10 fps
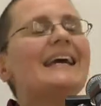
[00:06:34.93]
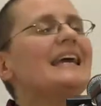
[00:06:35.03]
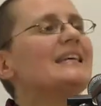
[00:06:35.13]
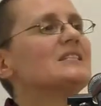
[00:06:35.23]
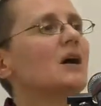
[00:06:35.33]

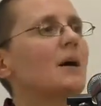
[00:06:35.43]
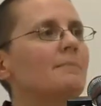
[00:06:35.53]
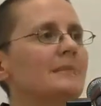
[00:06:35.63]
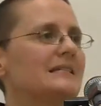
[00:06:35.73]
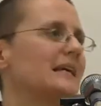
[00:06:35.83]
is a
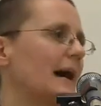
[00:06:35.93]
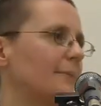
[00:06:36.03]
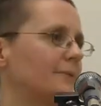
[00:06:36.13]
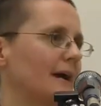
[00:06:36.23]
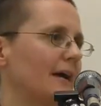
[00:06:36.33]

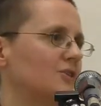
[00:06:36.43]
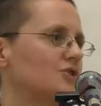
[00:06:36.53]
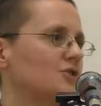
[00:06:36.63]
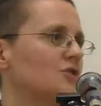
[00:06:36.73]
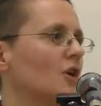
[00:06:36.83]

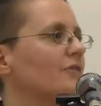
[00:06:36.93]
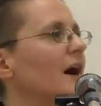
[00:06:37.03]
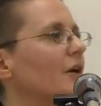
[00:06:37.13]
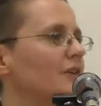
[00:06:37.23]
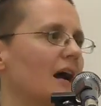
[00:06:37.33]
misapprehension of
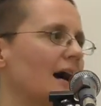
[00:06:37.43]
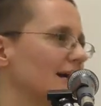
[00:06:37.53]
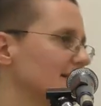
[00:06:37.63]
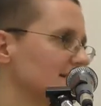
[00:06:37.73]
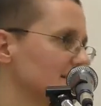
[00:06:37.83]
how the I
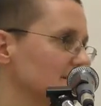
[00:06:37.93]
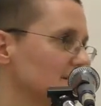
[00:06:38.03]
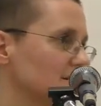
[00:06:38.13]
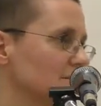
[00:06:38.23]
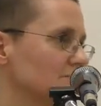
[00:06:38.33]

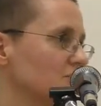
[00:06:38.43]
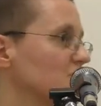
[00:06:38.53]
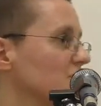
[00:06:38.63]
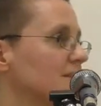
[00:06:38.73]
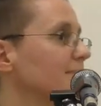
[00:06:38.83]
exists.
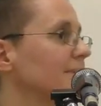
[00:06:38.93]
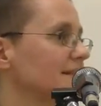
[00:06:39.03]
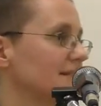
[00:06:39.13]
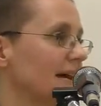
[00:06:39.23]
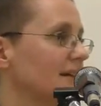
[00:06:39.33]
It's as simple
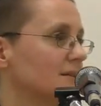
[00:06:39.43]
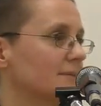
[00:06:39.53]
as that.